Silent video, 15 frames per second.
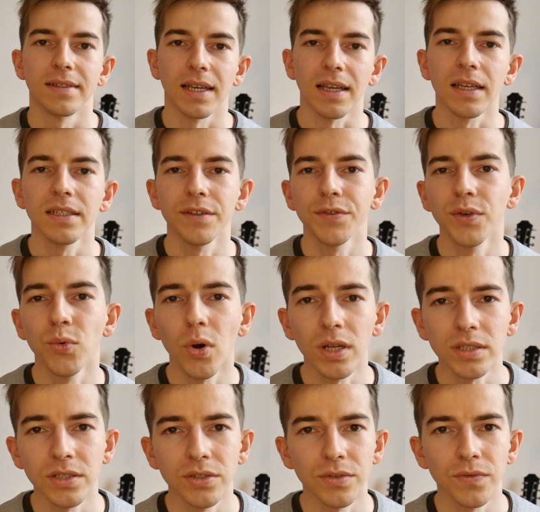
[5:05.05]
Again, if you
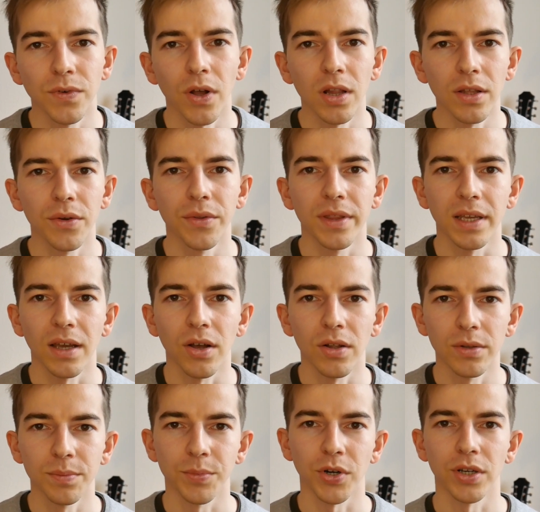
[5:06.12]
want to follow the
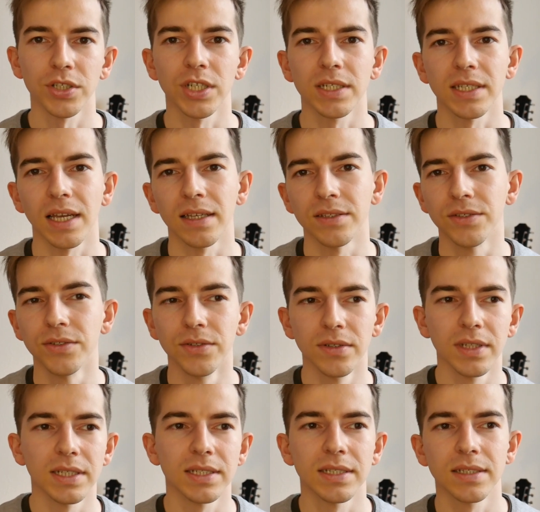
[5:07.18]
whole project and do
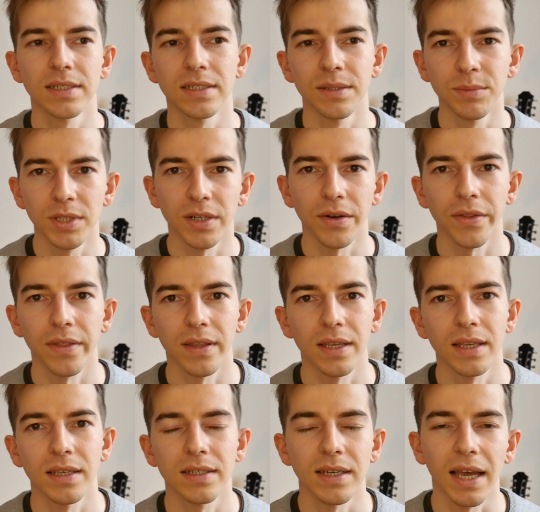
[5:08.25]
this similar
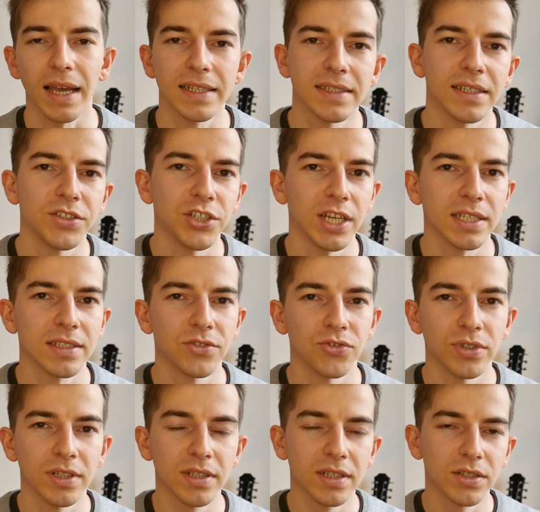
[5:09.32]
thing, I suggest
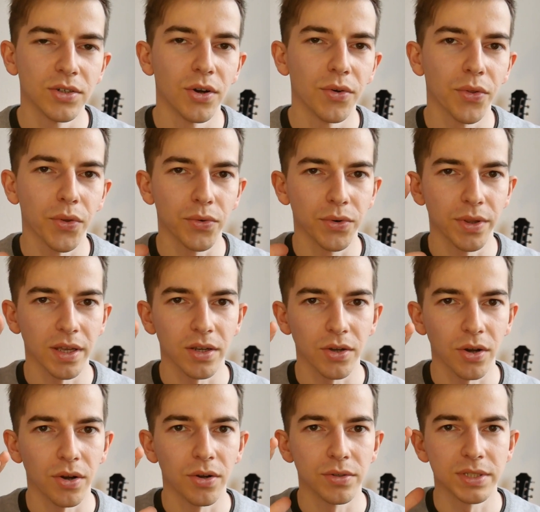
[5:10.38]
really go through the
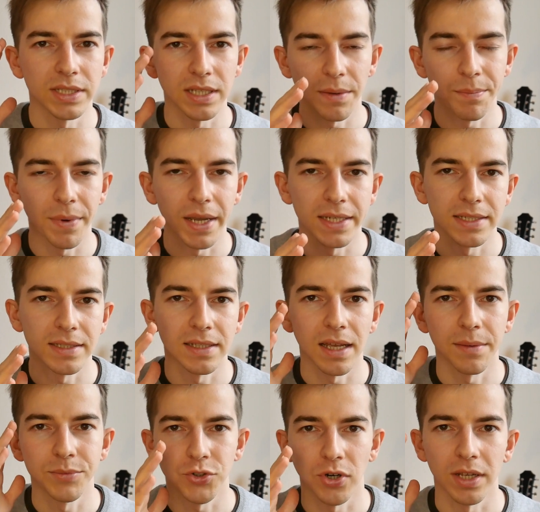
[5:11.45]
code step by
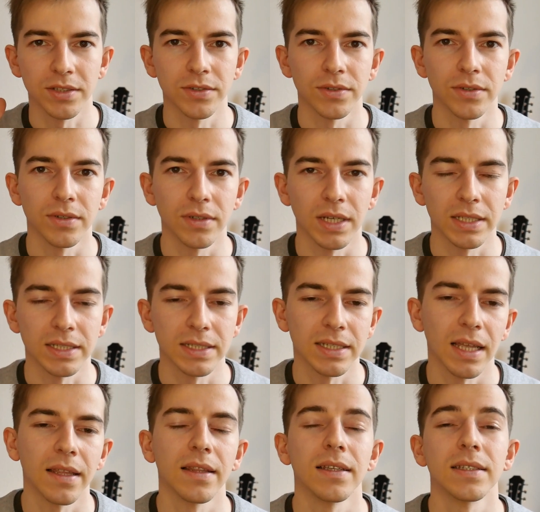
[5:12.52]
step, try to
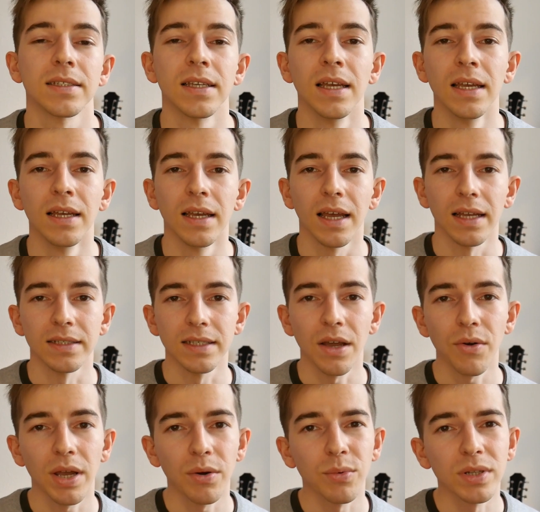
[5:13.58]
understand this. And
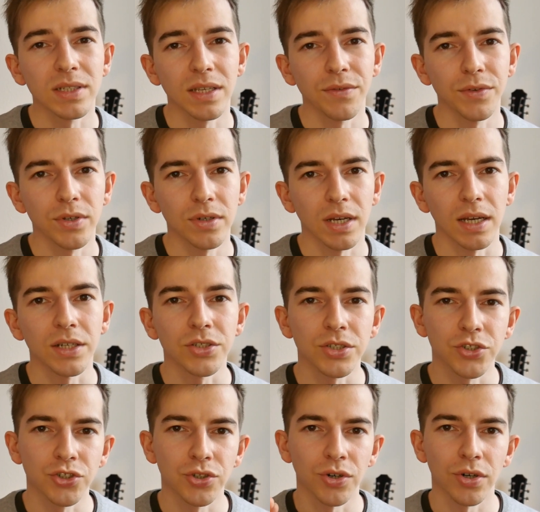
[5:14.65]
now I will give you a
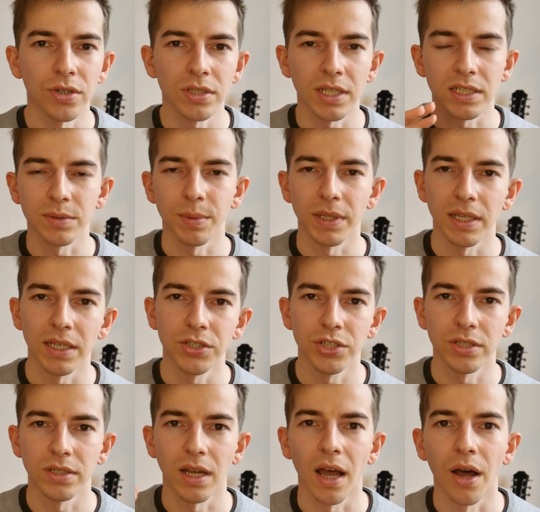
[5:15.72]
short
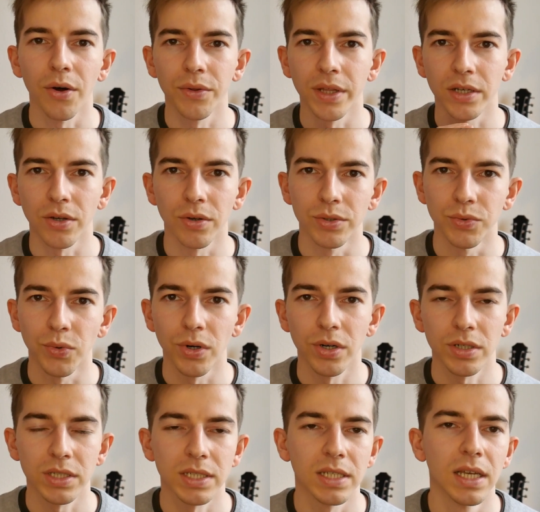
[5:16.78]
explanation how the code
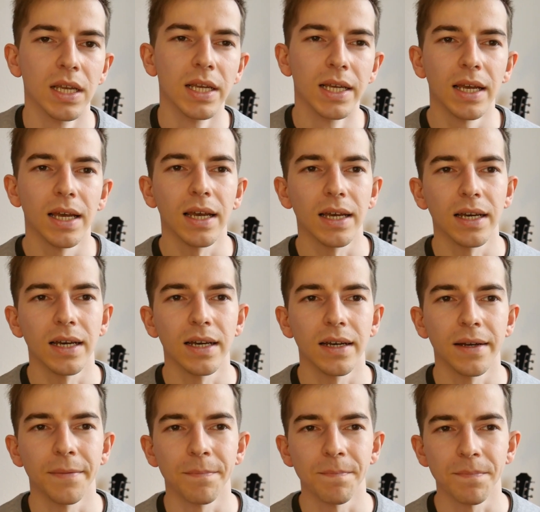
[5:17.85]
works,
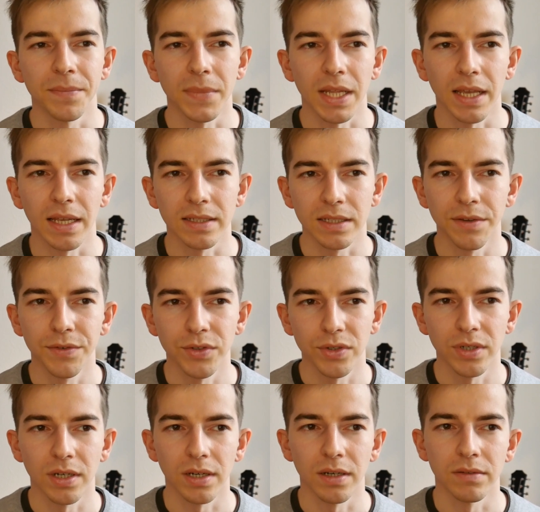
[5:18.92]
and give you
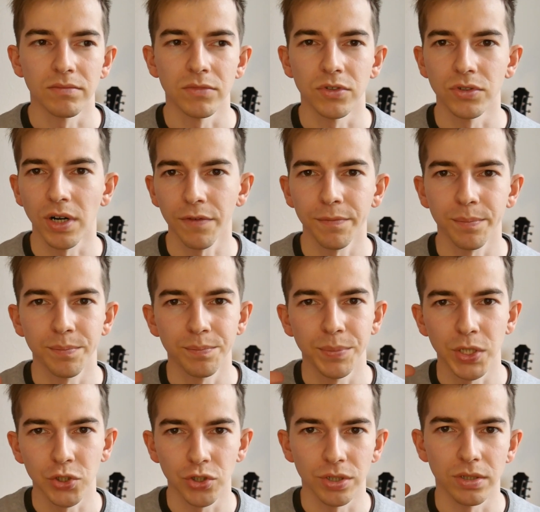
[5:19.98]
a rough
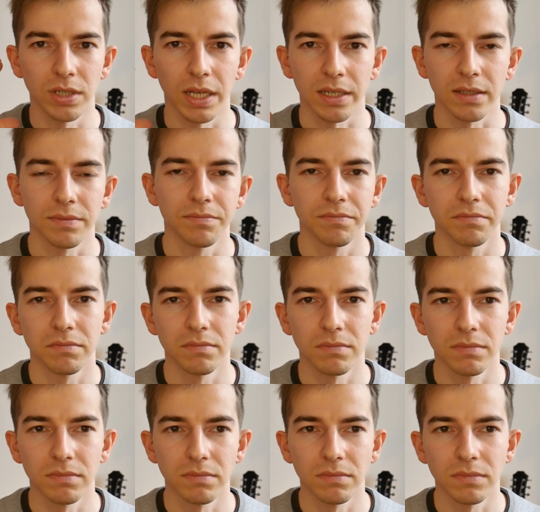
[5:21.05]
picture like
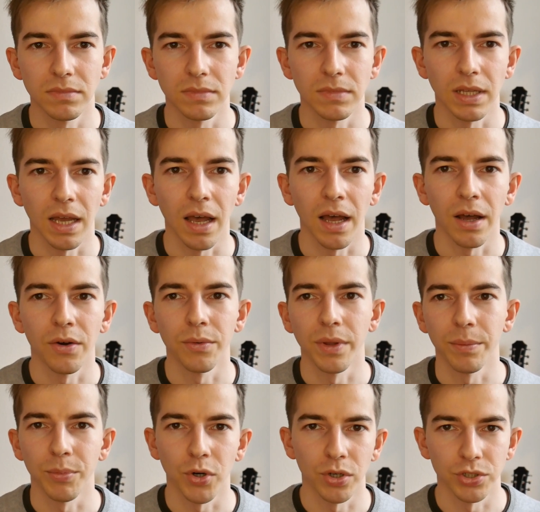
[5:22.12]
how
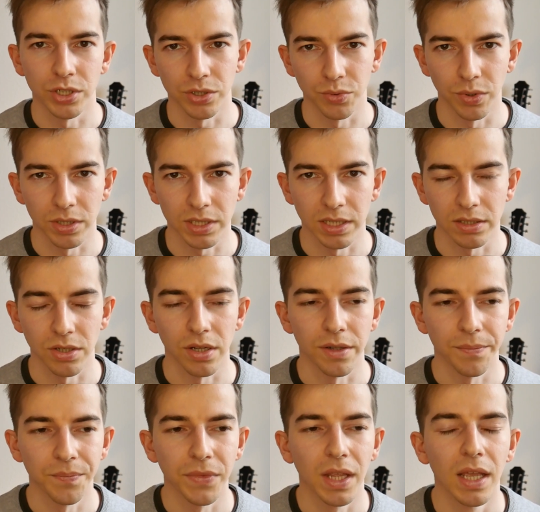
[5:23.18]
the project works at
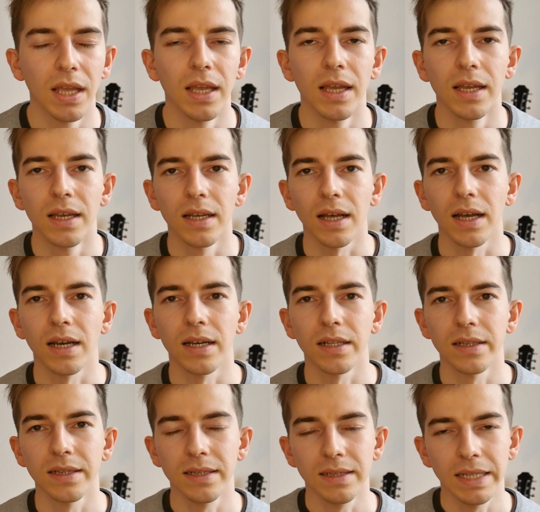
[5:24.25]
all.
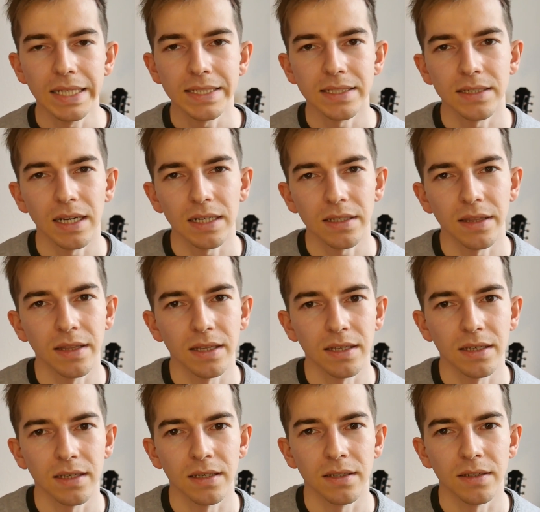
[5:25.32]
Let's start
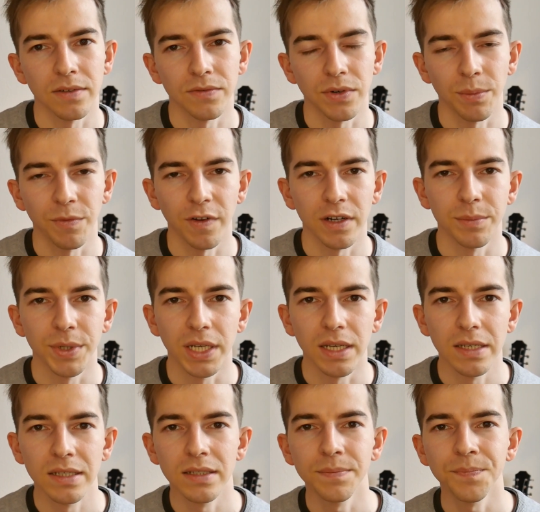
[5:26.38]
from the very
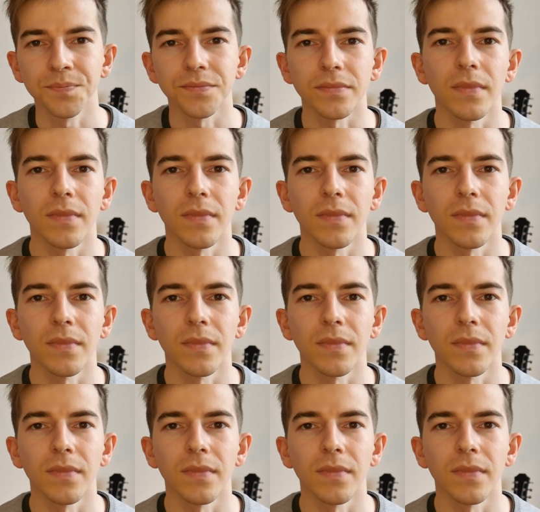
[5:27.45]
beginning.